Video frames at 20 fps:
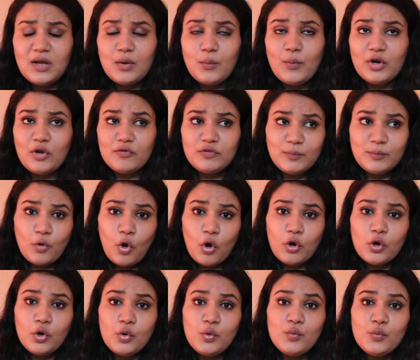one of the
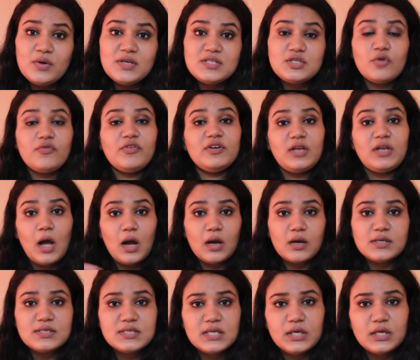blogger who was of a
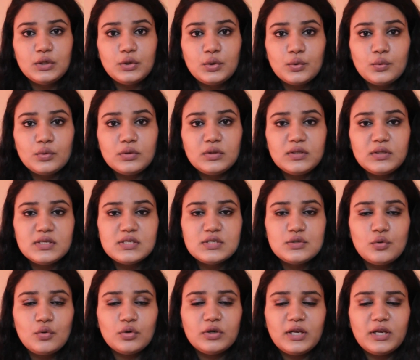darker skin tone, this
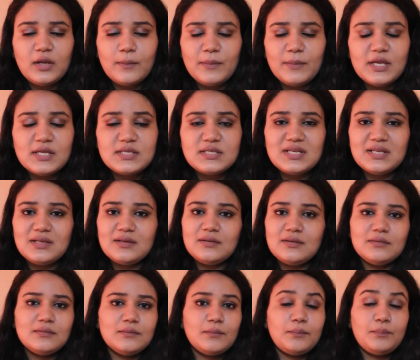looked an
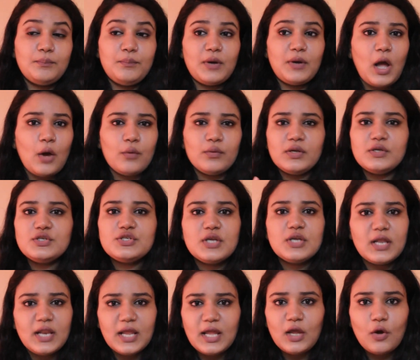amazing brownish
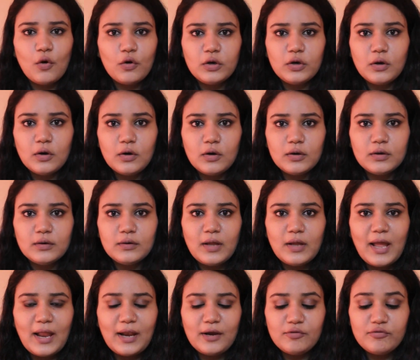grey on her,
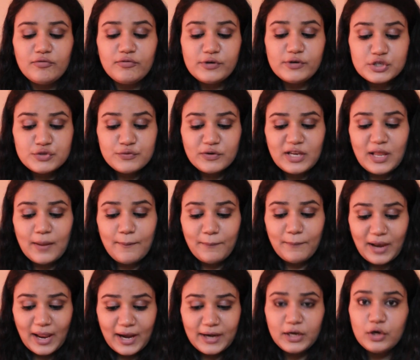and first when I
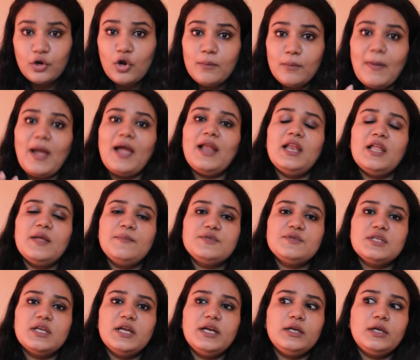applied it on my
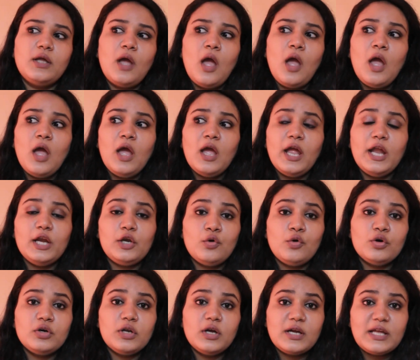lips, it it
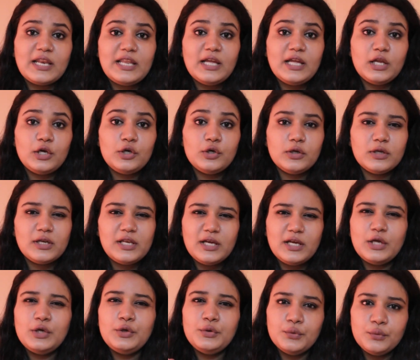looked a clear
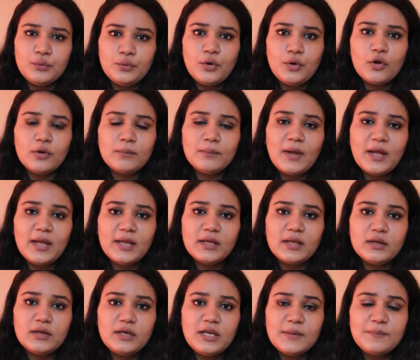clear nude on
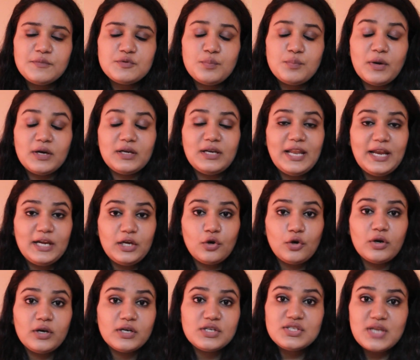my lips, but later
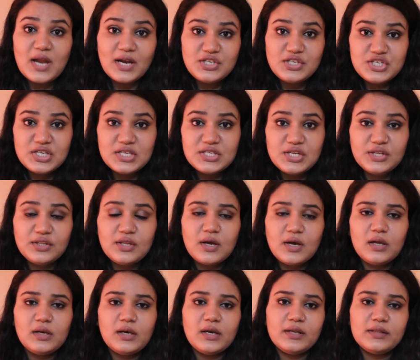on it started changing the
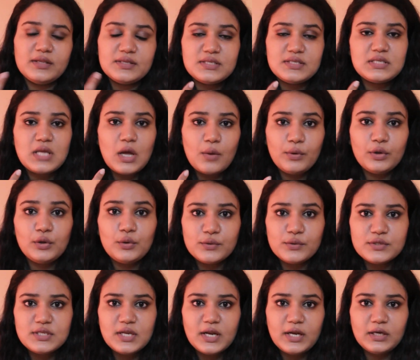colour, and this is how it
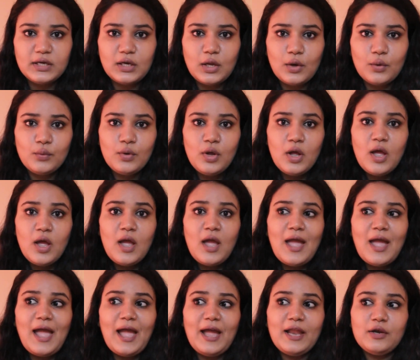looks right now.
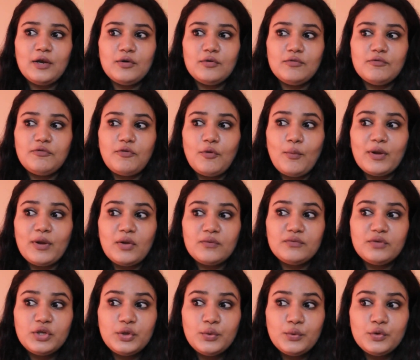And for one
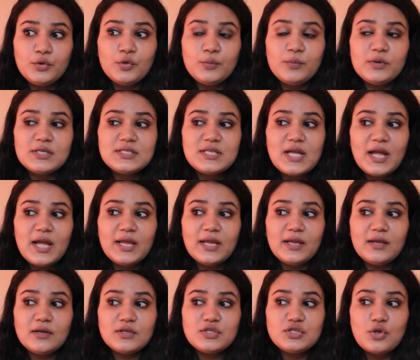of the YouTubers,
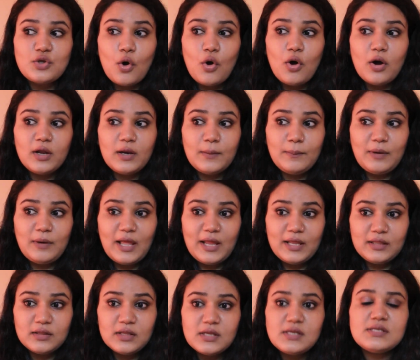I saw her
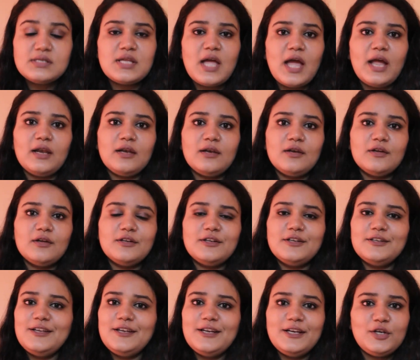applying this and
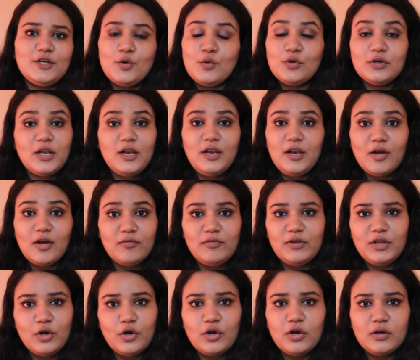it looked
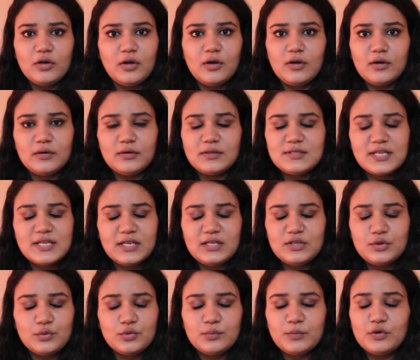lovelier on her skin
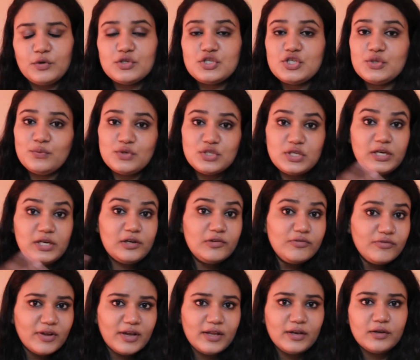tone because she was a little
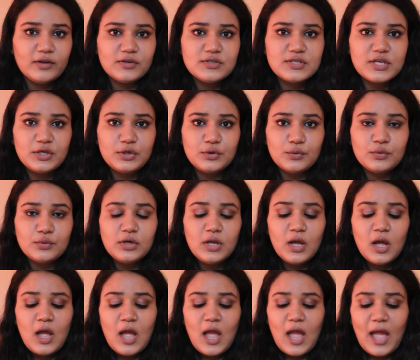fairer skin tone,
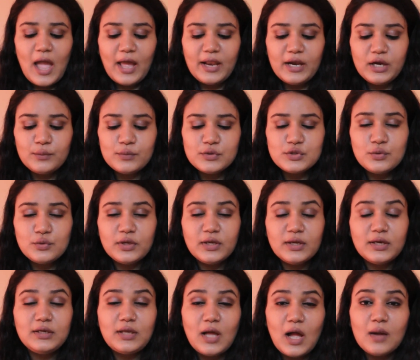and it was
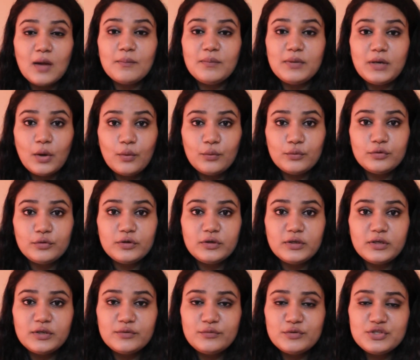looking a dark brown on
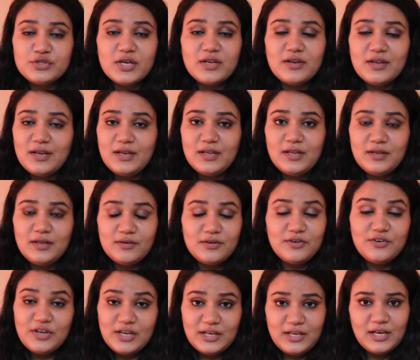her, which I really
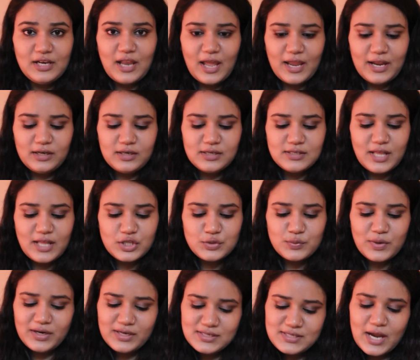really liked. That's
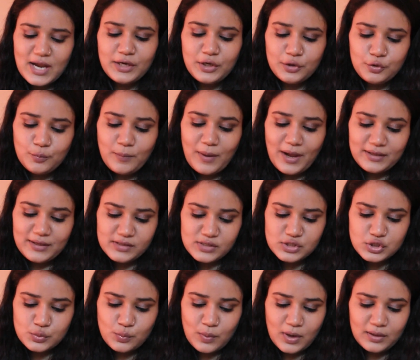why I decided to buy
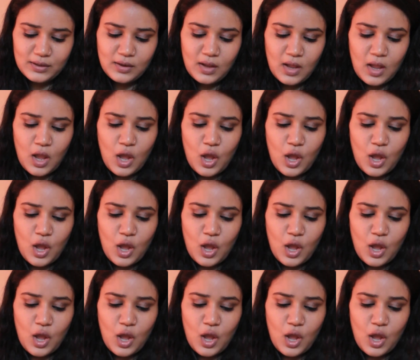this one.